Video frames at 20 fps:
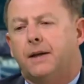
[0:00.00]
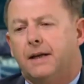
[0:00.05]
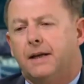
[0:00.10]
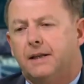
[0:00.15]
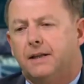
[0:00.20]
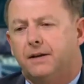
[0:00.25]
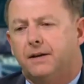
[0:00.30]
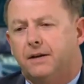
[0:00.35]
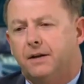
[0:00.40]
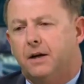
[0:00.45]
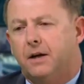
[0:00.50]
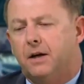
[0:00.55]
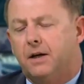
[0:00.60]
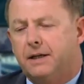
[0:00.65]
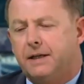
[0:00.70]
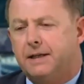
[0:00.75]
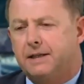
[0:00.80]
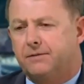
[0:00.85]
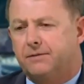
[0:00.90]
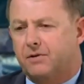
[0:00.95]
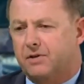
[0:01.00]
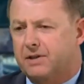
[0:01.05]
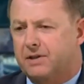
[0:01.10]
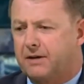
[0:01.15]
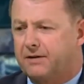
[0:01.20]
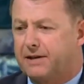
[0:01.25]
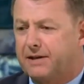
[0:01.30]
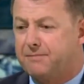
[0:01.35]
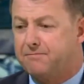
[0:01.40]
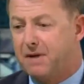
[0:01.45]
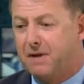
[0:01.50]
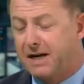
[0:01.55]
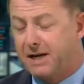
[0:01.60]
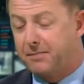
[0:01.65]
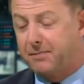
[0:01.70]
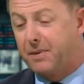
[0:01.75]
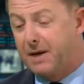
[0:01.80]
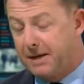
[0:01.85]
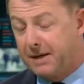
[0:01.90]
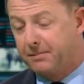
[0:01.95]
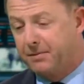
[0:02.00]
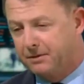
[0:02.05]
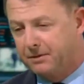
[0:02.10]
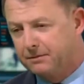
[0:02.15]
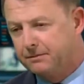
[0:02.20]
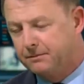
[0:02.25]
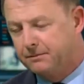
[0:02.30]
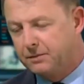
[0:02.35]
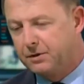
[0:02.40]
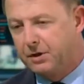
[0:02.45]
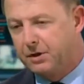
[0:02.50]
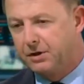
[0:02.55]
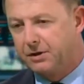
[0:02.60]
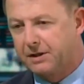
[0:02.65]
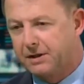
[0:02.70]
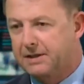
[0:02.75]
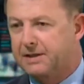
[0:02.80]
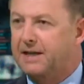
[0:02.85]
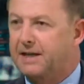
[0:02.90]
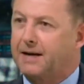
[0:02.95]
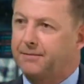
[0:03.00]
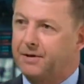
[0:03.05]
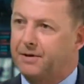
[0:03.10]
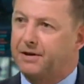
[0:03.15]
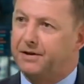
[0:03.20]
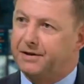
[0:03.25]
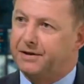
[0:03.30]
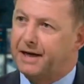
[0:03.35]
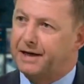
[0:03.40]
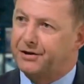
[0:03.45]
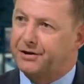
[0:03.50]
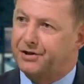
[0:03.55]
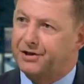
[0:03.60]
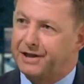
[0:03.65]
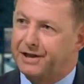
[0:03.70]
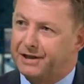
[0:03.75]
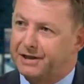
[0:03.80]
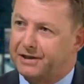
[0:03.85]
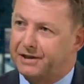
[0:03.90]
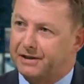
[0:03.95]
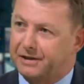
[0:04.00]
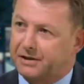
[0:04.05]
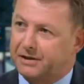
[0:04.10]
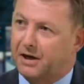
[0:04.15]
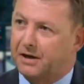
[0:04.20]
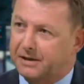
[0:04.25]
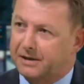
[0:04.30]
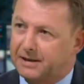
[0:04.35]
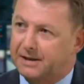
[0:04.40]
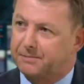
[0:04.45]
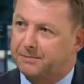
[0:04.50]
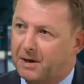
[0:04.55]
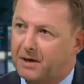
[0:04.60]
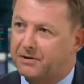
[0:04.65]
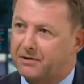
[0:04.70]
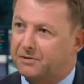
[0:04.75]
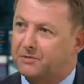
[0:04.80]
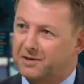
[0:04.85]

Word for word: I think in the early years of austerity, many people could accept that the nation needed to tighten its belt.